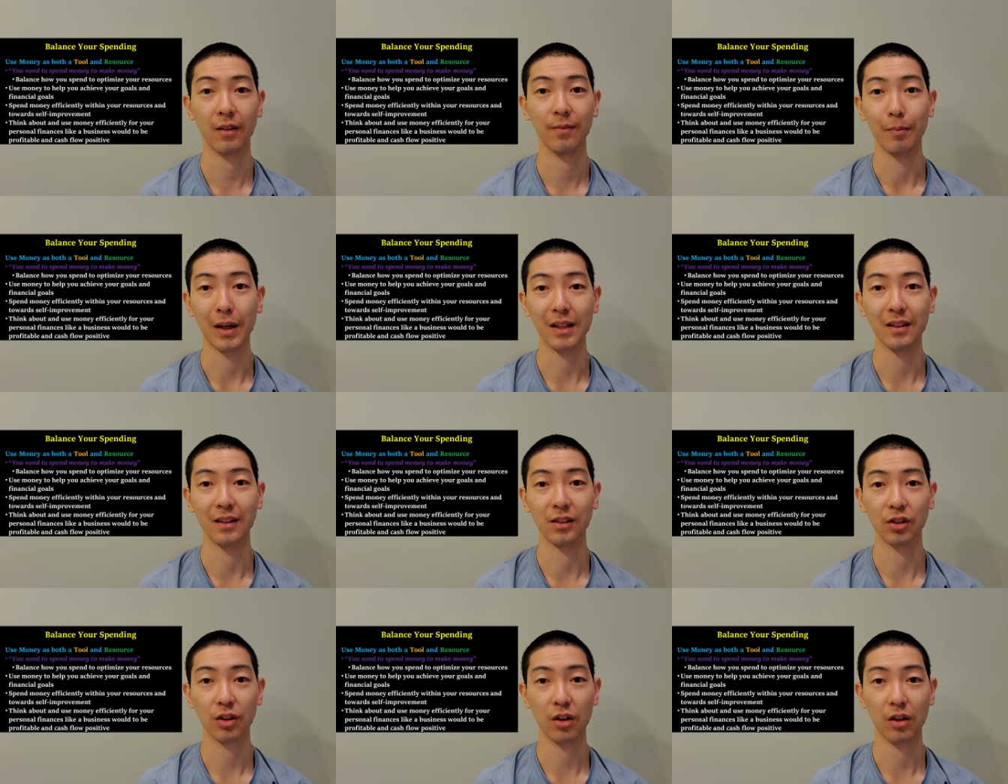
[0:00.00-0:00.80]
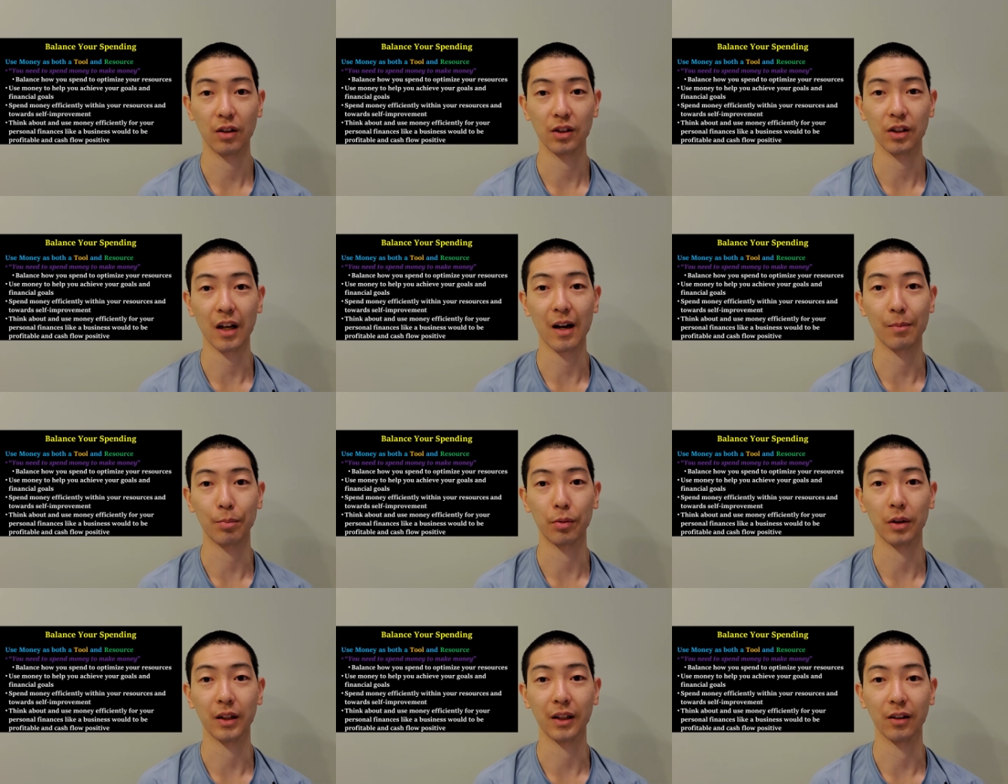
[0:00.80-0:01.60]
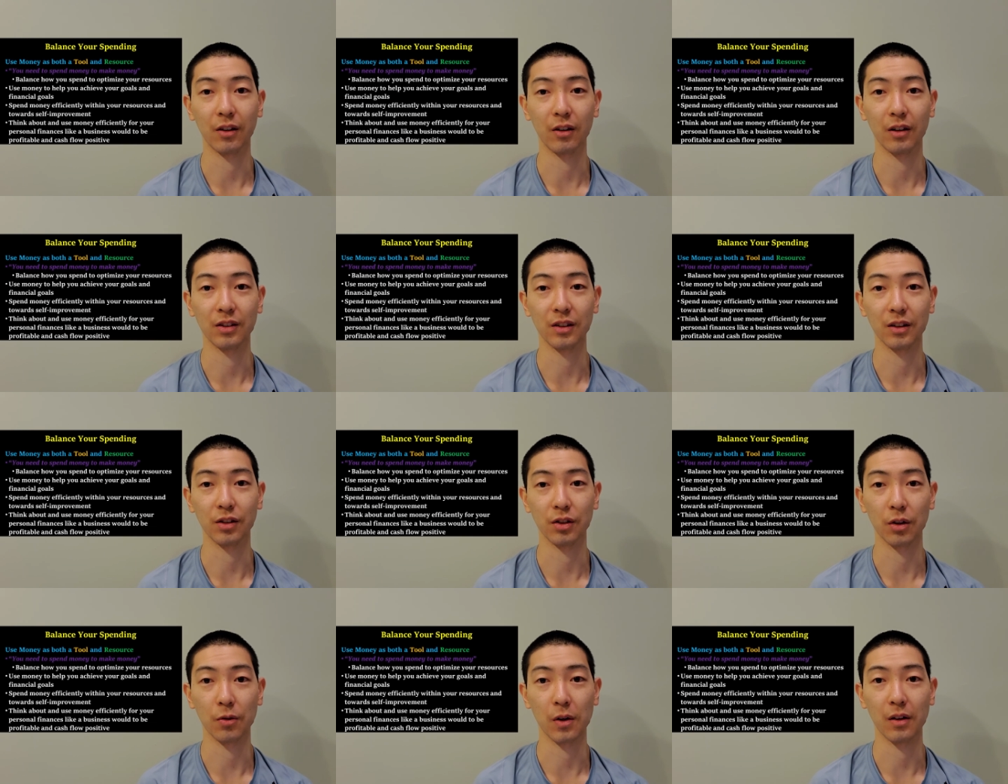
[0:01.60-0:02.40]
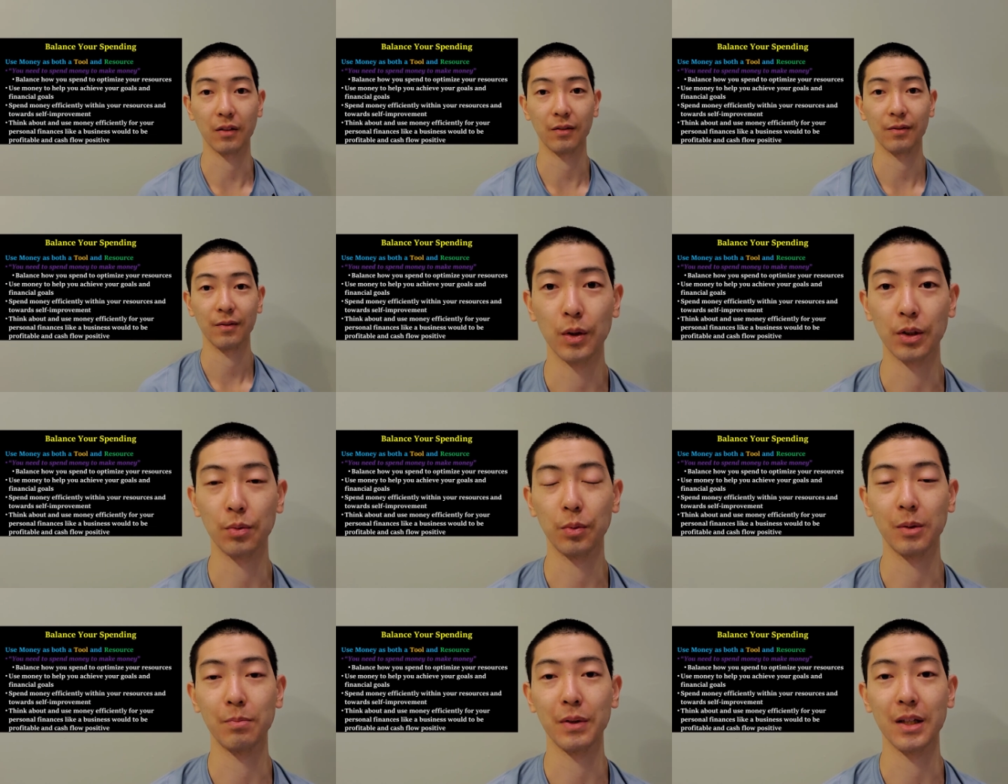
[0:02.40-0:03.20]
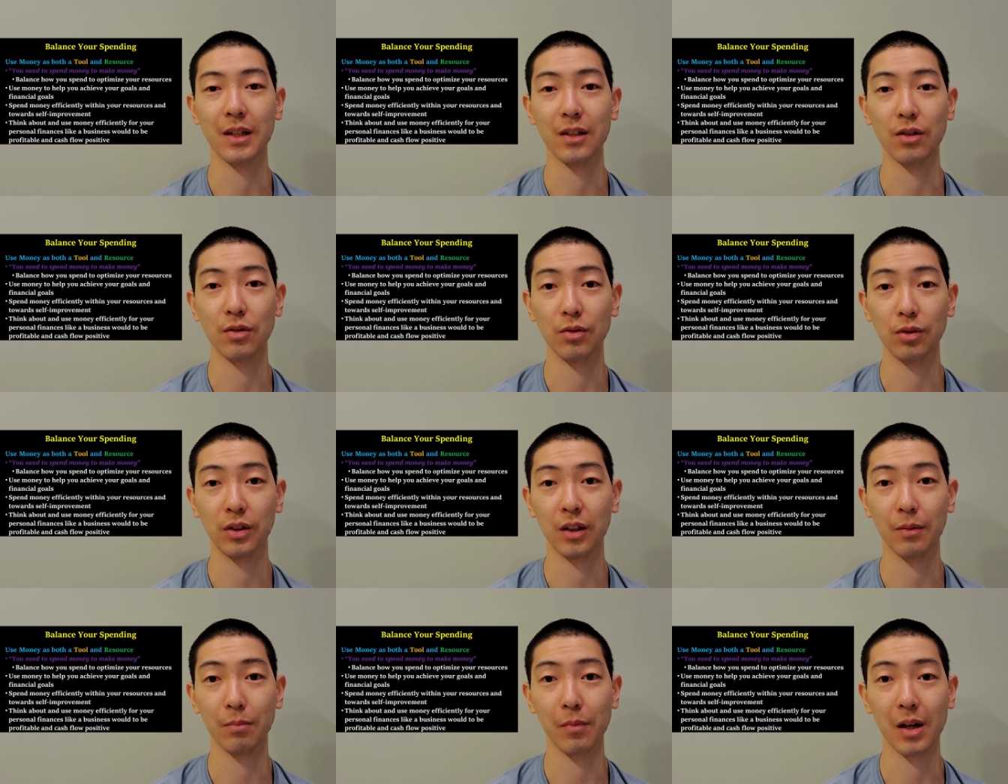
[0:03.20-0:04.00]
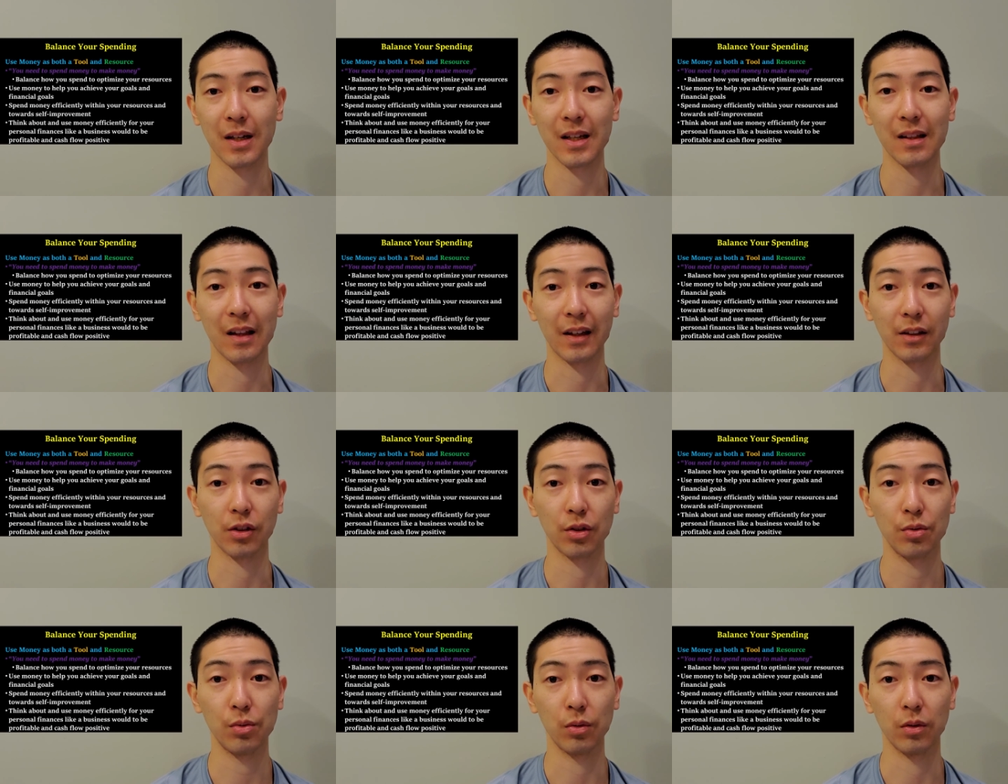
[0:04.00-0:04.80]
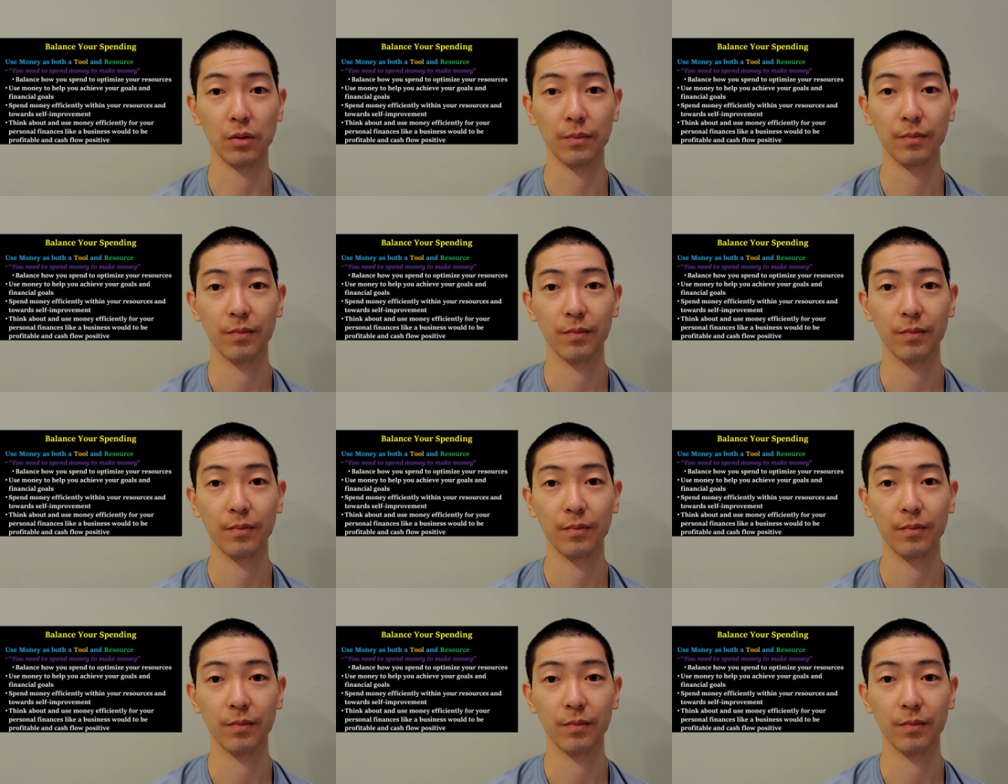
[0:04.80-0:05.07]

maintenance costs, operating costs, and so on, which would be using money like a tool.